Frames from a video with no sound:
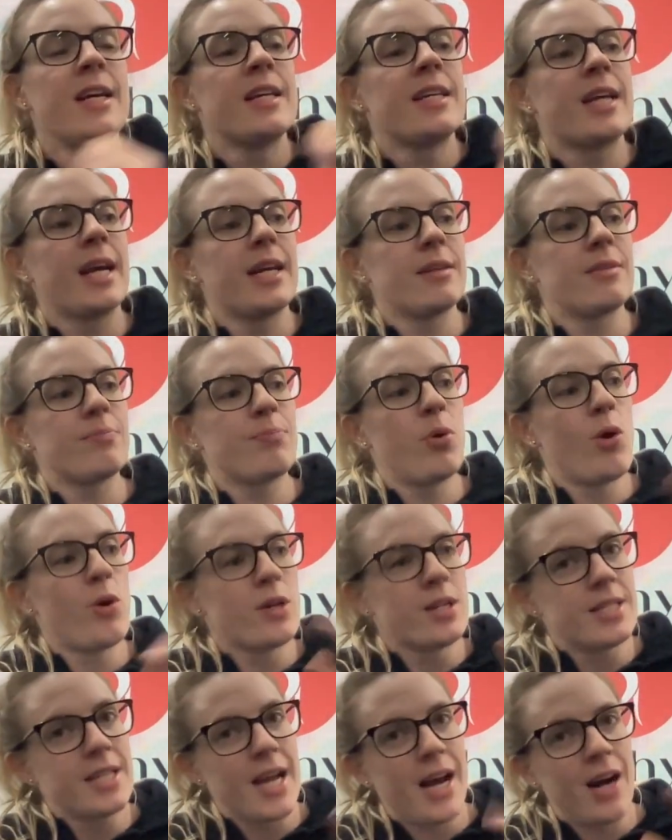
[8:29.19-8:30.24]
get
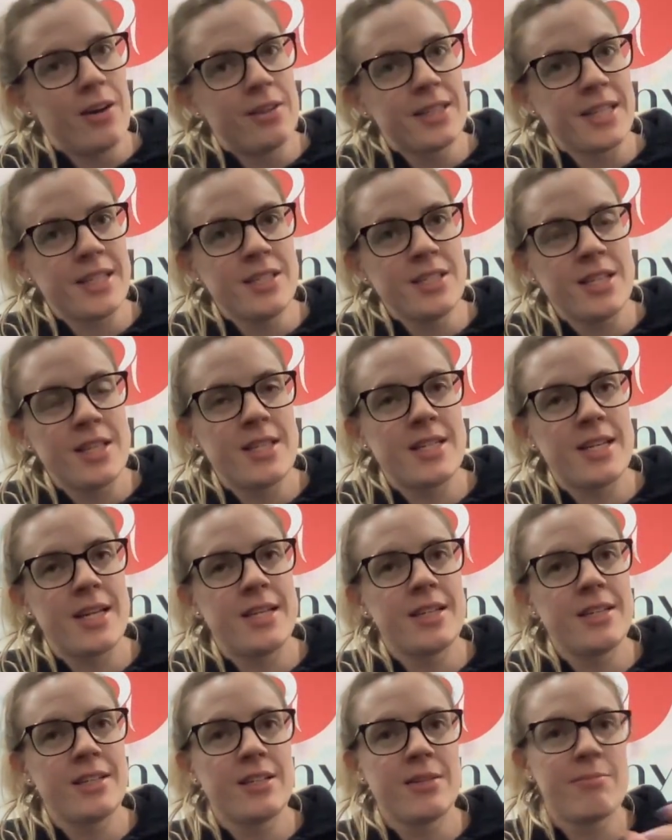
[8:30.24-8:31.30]
put down into the
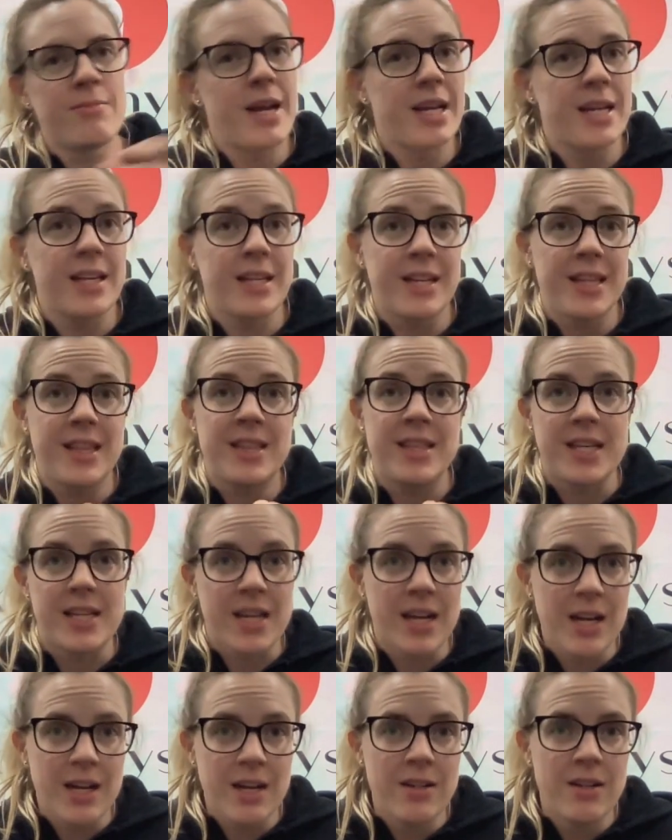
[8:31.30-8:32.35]
tendon to make it
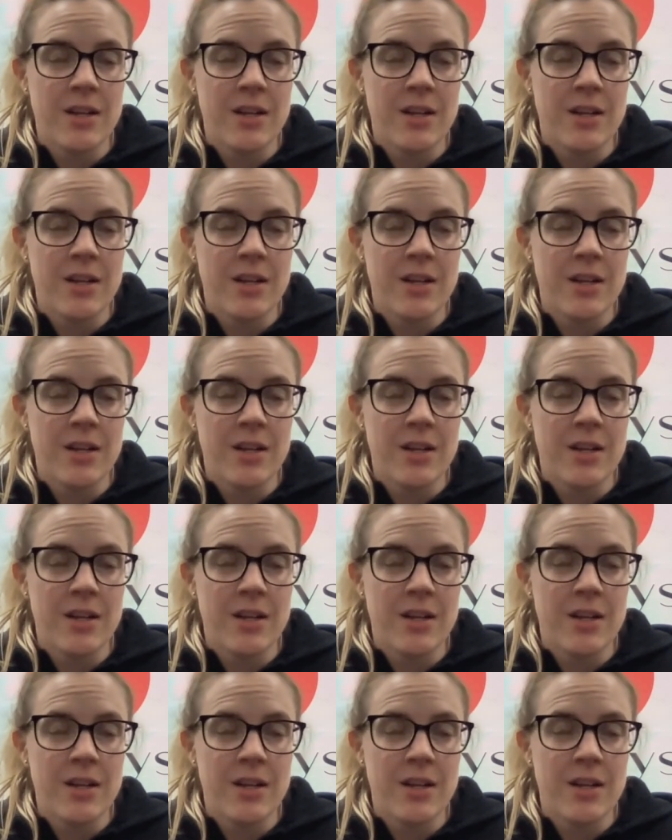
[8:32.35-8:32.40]
thicker